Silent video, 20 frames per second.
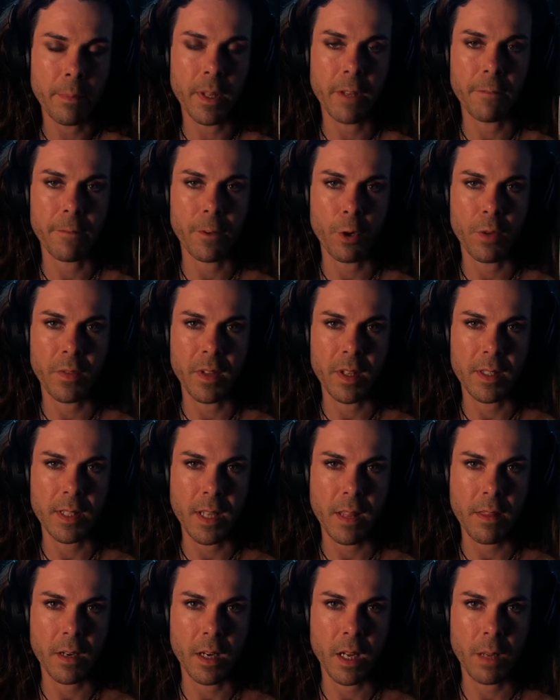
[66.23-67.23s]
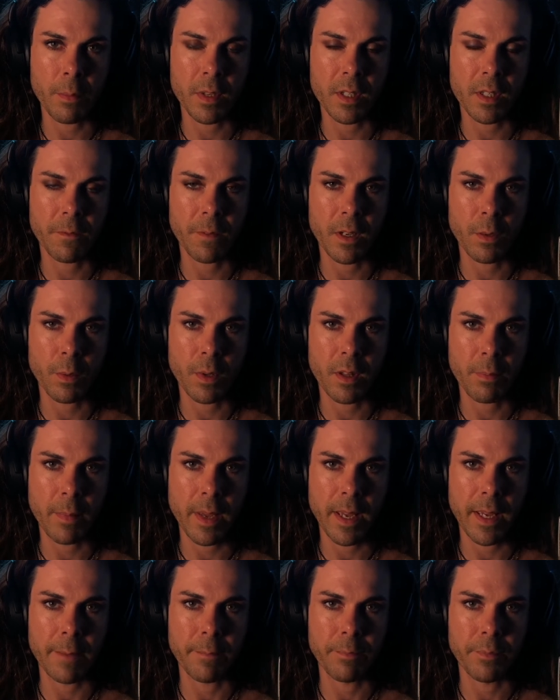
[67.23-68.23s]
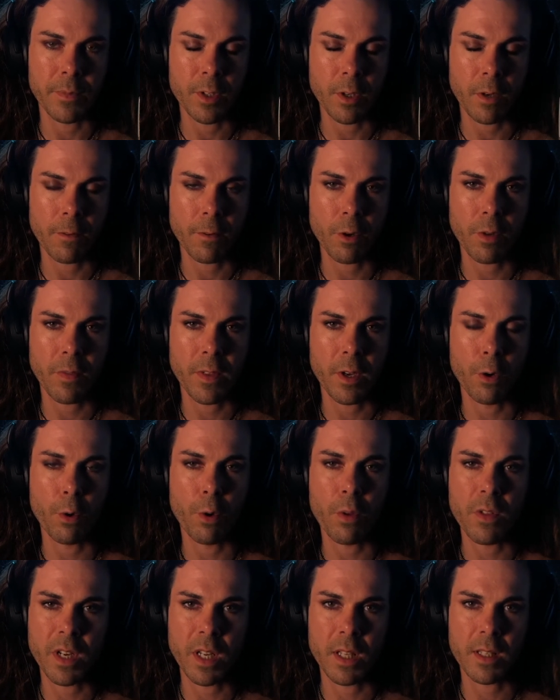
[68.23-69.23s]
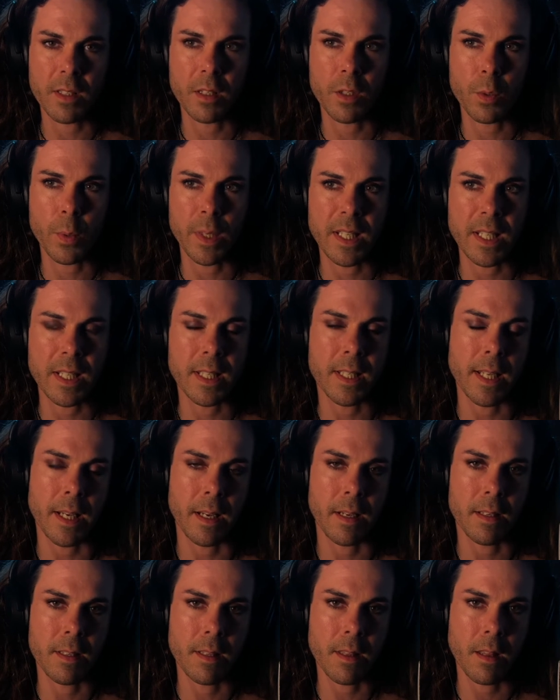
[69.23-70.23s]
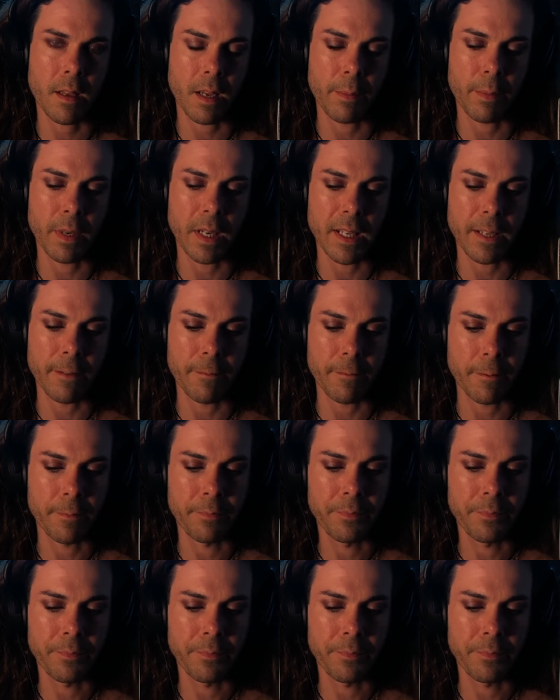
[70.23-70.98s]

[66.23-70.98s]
if you're in the southern hemisphere with me. So if you're in the northern, it's the 26th, I believe.